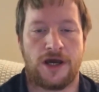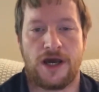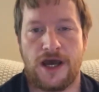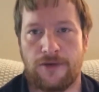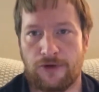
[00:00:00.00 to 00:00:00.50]

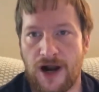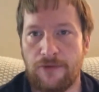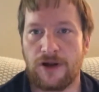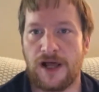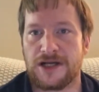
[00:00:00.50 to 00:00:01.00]
And when I
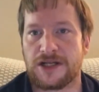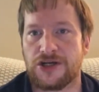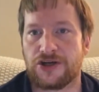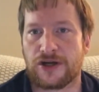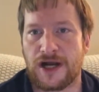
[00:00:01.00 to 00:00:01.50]
realized that
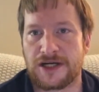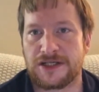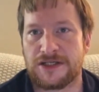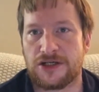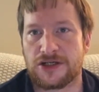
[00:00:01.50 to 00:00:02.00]
you can
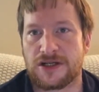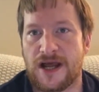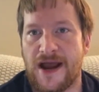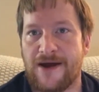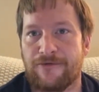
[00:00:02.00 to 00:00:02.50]
actually just
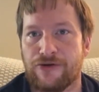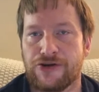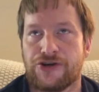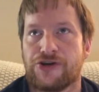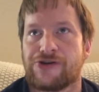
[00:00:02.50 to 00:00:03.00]

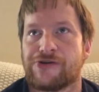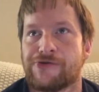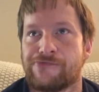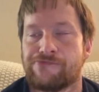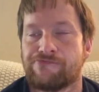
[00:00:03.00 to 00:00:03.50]
average
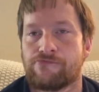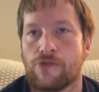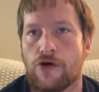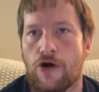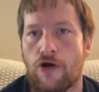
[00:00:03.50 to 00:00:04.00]

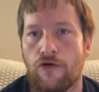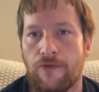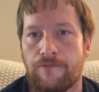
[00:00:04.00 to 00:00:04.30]
all the,